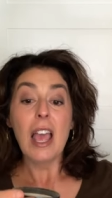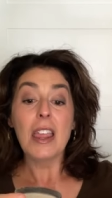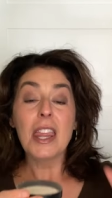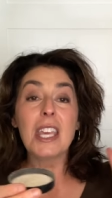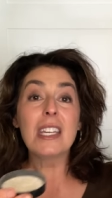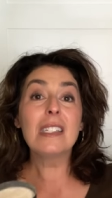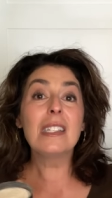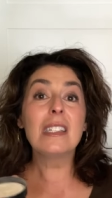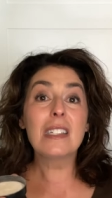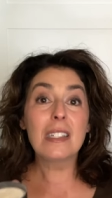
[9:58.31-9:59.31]
This
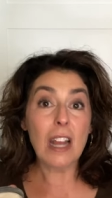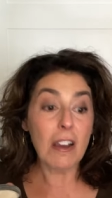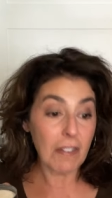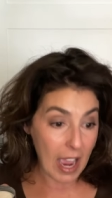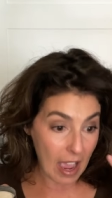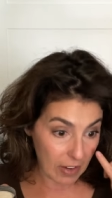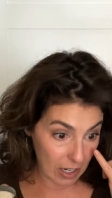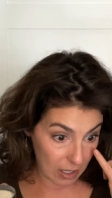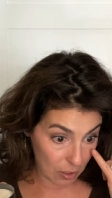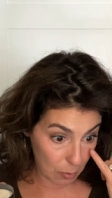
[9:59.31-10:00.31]
stuff, I have it
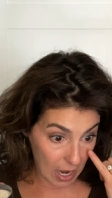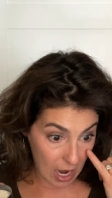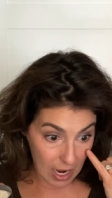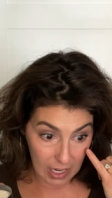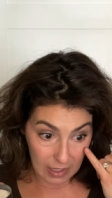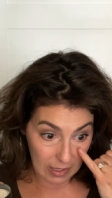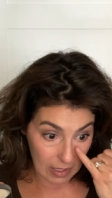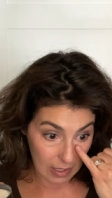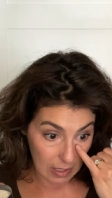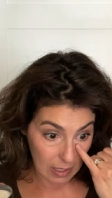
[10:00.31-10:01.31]
on under my eyes.
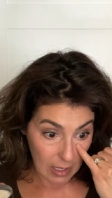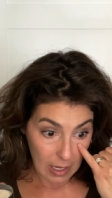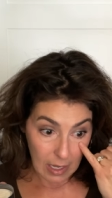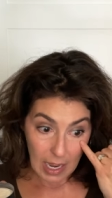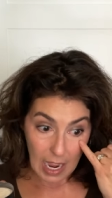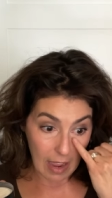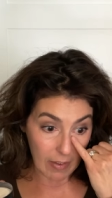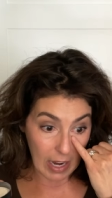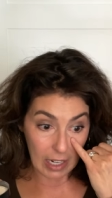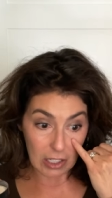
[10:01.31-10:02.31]
I have
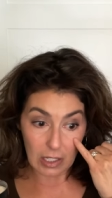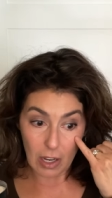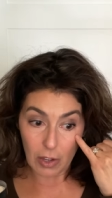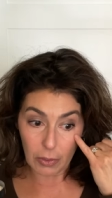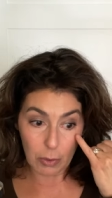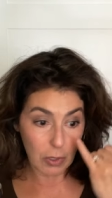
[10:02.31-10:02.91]
it actually all through